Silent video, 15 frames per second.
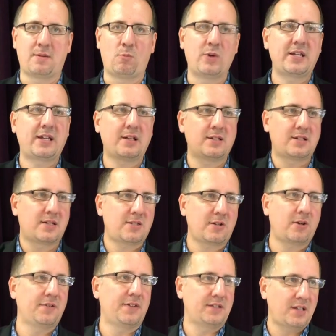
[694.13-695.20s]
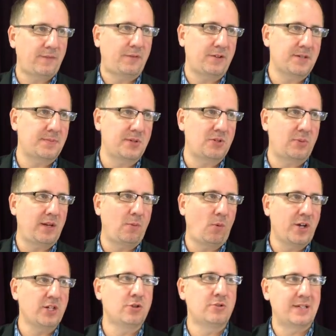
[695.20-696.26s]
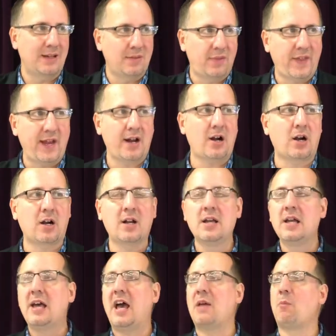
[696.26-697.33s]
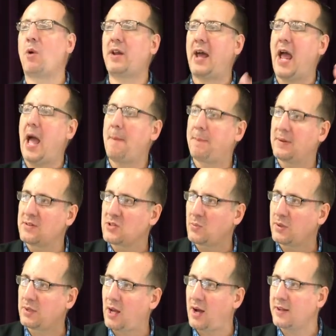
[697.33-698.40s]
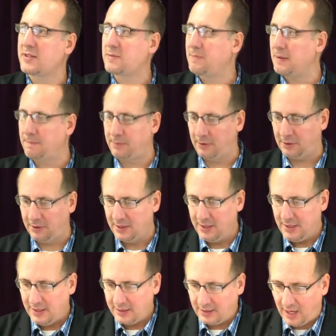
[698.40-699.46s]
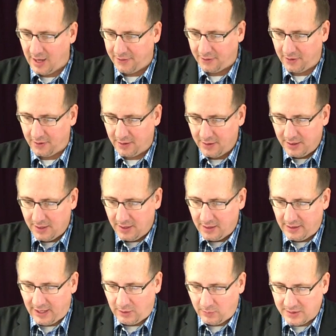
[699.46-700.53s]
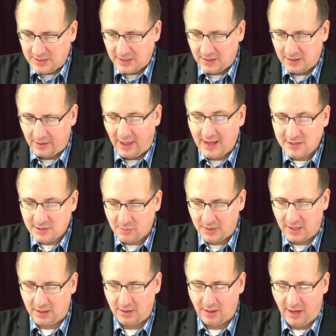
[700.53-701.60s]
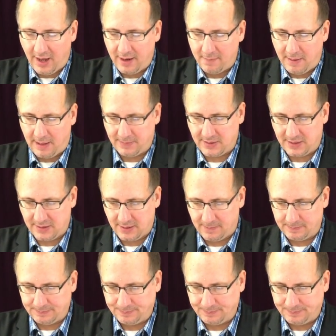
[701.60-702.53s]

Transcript: We can discern the difference between what you did there and what happens when God's people gather like we did last week and had a baptism.